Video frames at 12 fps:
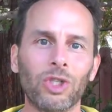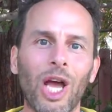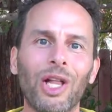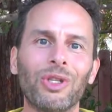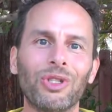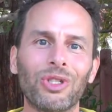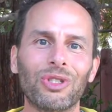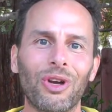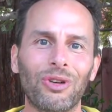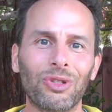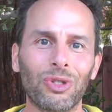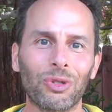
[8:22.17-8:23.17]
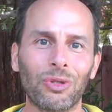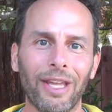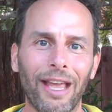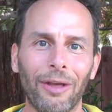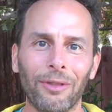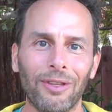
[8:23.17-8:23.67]
Challenges are certainly
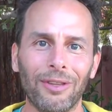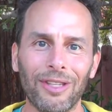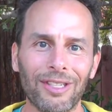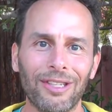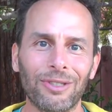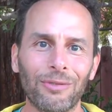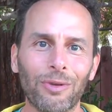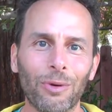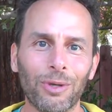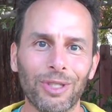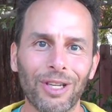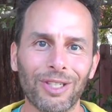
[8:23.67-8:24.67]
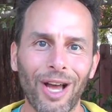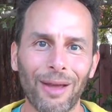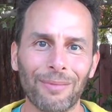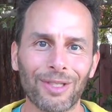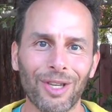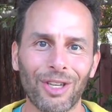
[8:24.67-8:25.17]
healthy. This is, of course, a
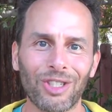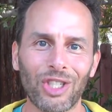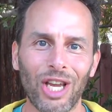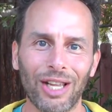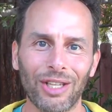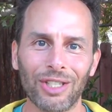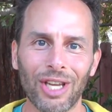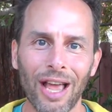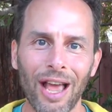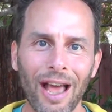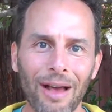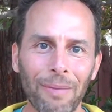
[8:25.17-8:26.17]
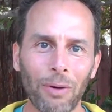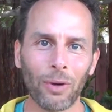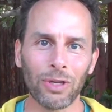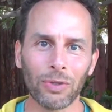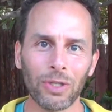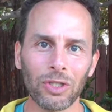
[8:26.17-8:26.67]
Thai massage challenge. But
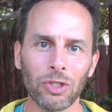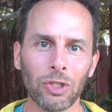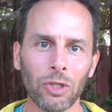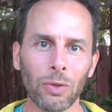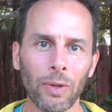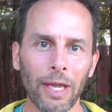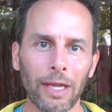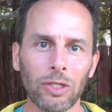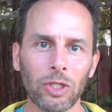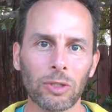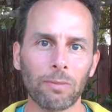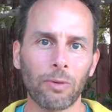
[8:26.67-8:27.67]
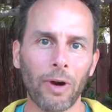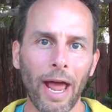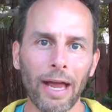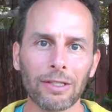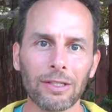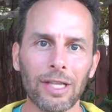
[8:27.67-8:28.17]
what you can do is just
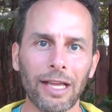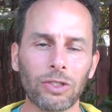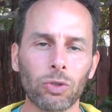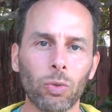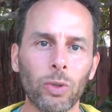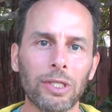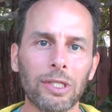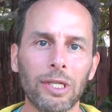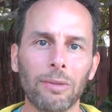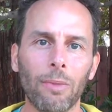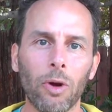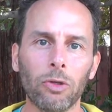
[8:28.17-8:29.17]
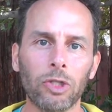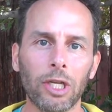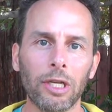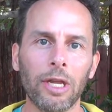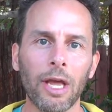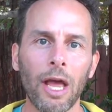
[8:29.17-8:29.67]
practice that twisting
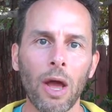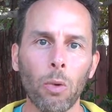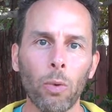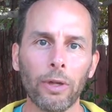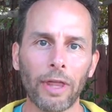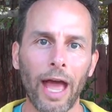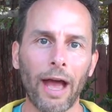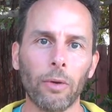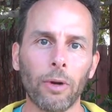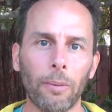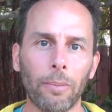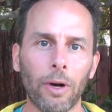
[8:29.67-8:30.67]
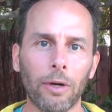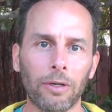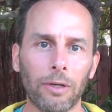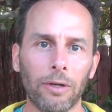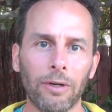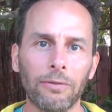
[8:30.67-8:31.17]
motion without a
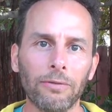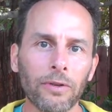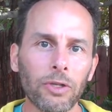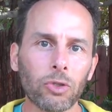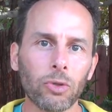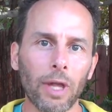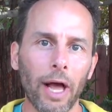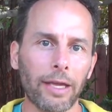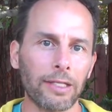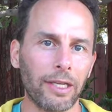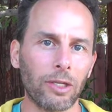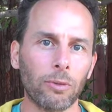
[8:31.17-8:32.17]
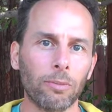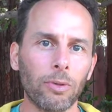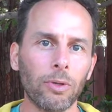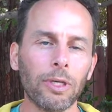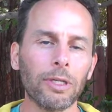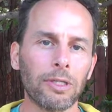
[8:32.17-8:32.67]
partner. Visualize like you're
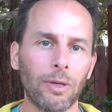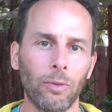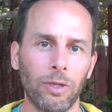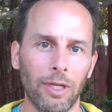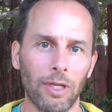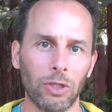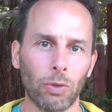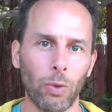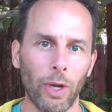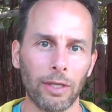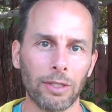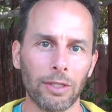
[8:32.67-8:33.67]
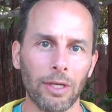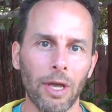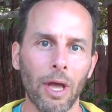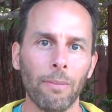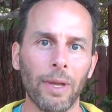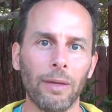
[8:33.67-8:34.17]
putting someone in a twist.
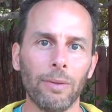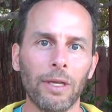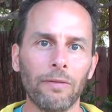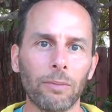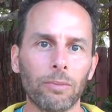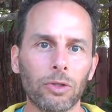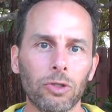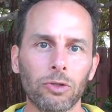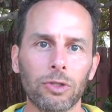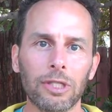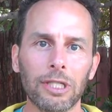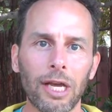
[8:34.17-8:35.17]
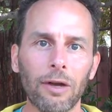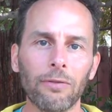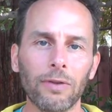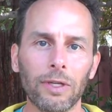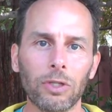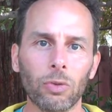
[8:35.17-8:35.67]
Maybe even put
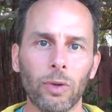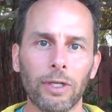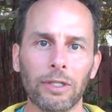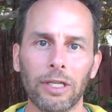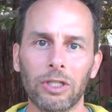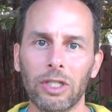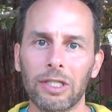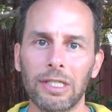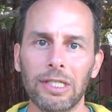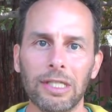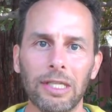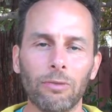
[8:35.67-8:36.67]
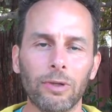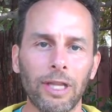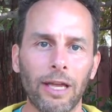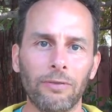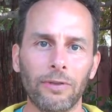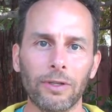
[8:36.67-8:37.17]
yourself in a twist and just see what
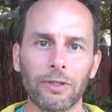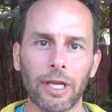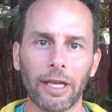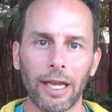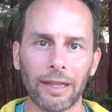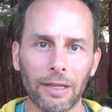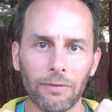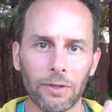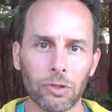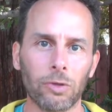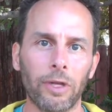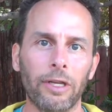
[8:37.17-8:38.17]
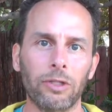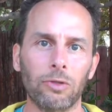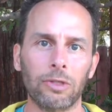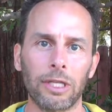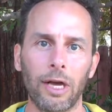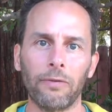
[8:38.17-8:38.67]
that feels like, and then visualize
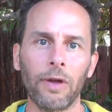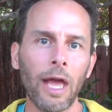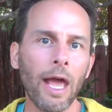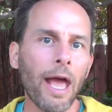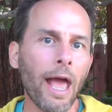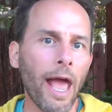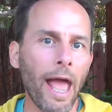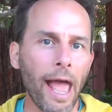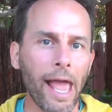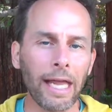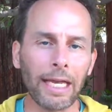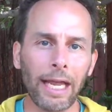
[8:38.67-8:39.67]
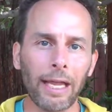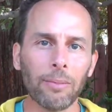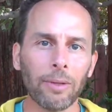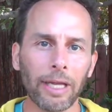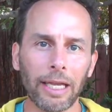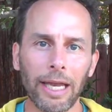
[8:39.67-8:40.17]
yourself
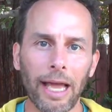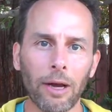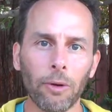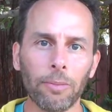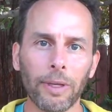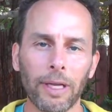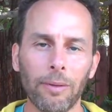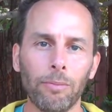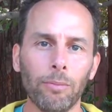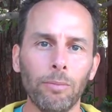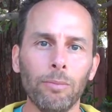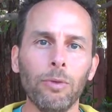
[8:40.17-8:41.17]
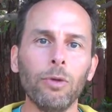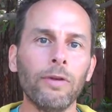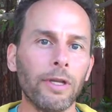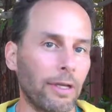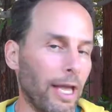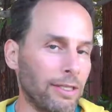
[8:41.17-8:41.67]
enabling and helping and
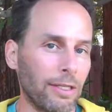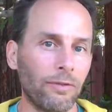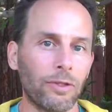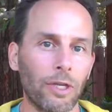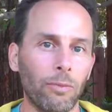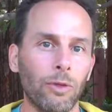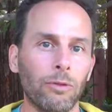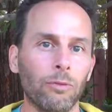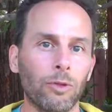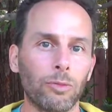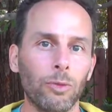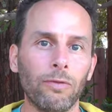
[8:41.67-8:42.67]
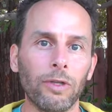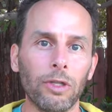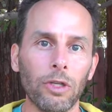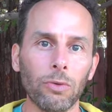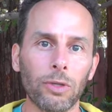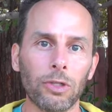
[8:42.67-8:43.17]
moving as if someone was moving
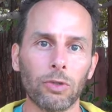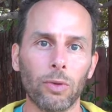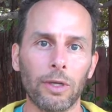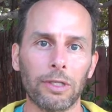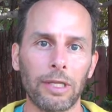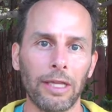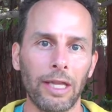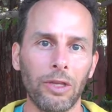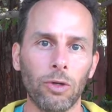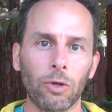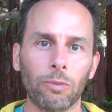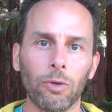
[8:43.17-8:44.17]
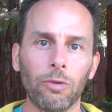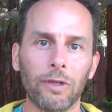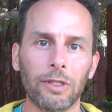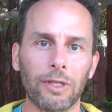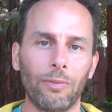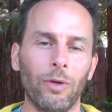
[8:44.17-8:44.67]
you in a twist, and then you're
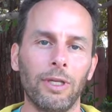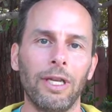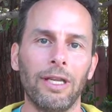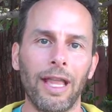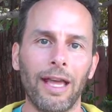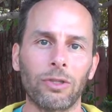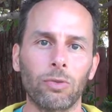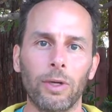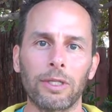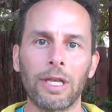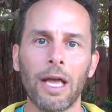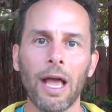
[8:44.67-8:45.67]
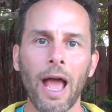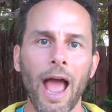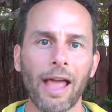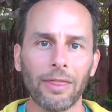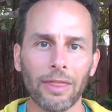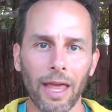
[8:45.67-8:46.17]
moving someone in that twist,
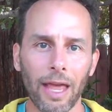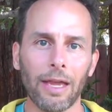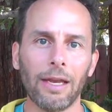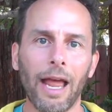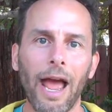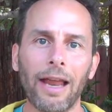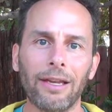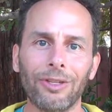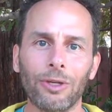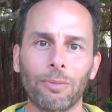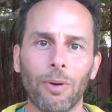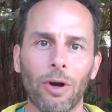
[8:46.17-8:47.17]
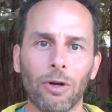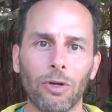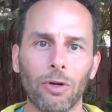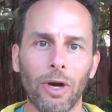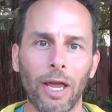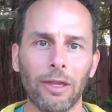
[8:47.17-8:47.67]
and then add in your
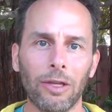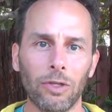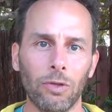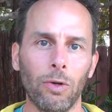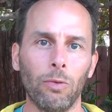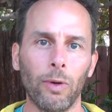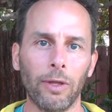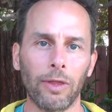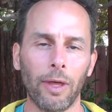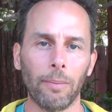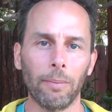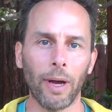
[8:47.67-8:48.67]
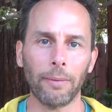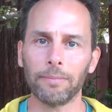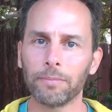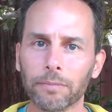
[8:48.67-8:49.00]
partner and then do it with them. But